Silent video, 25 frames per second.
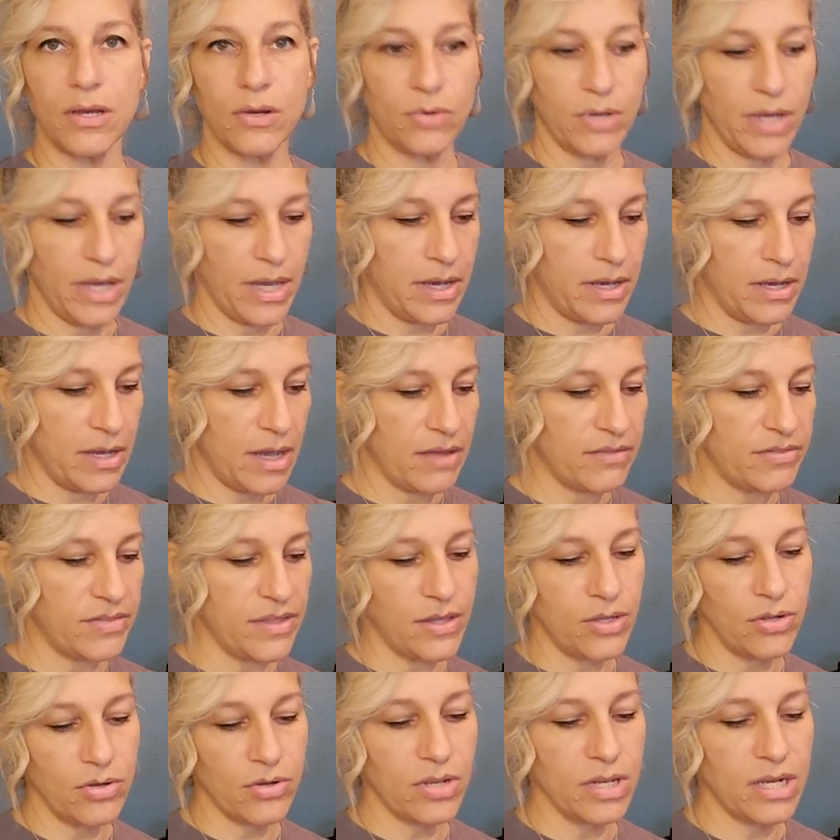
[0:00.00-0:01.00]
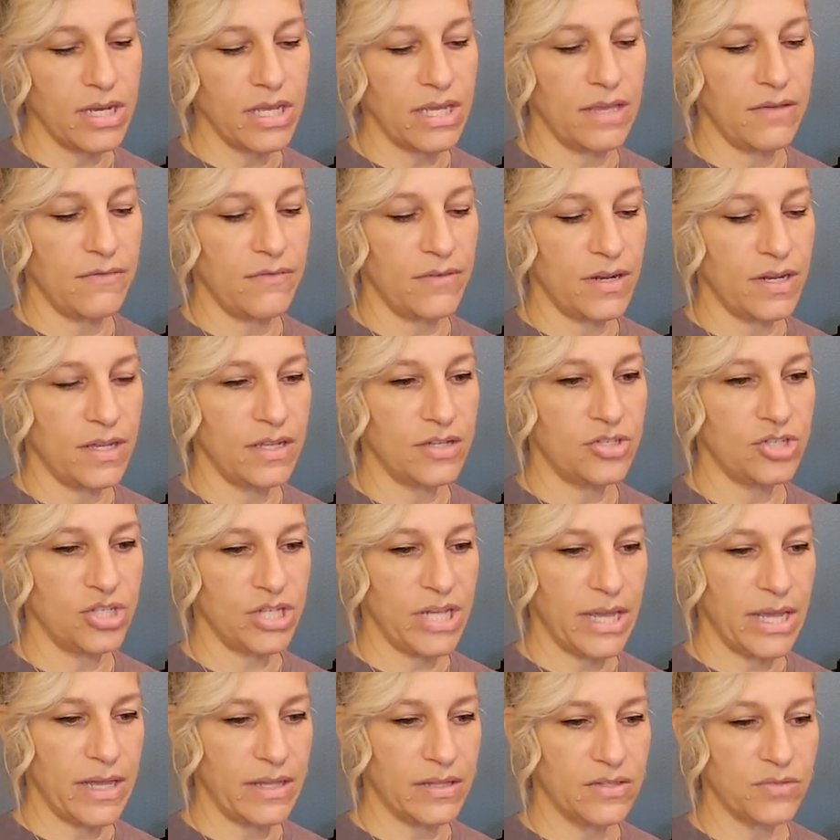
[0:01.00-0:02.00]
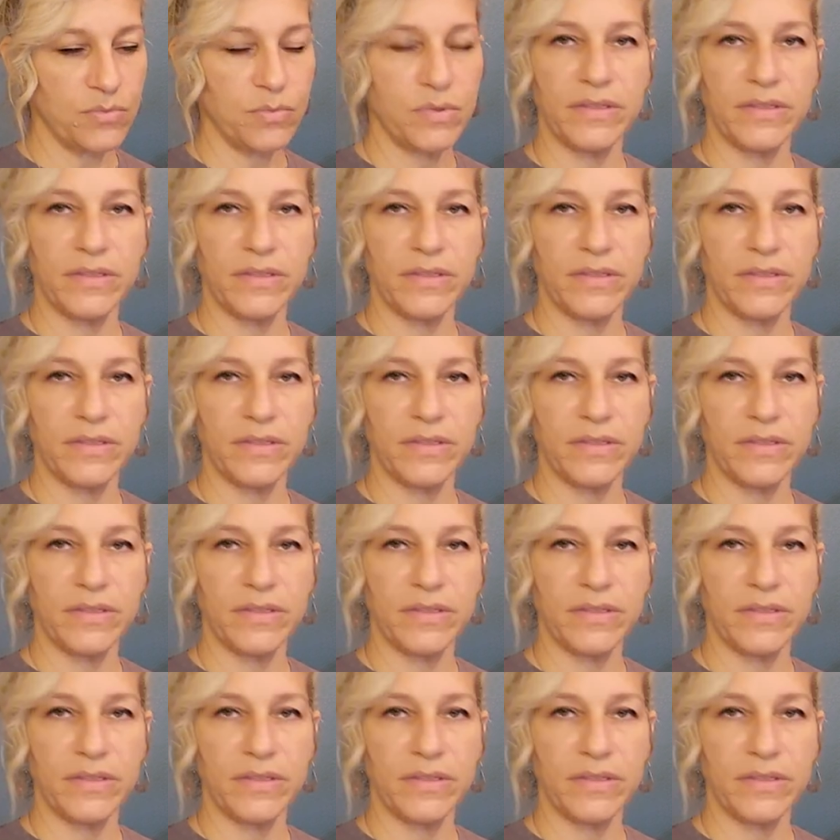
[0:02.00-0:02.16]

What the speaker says: Okay. I think you're going to give it a chance